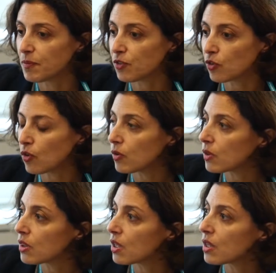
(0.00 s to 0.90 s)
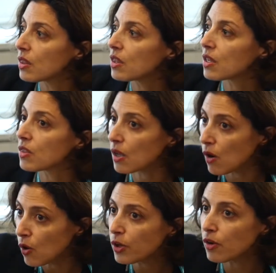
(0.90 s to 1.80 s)
So the
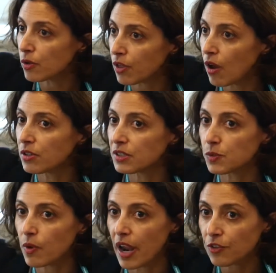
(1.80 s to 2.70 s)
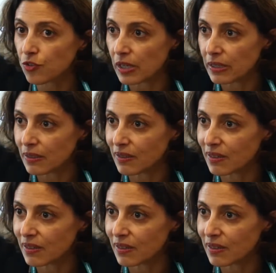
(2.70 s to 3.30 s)
local authorities were actually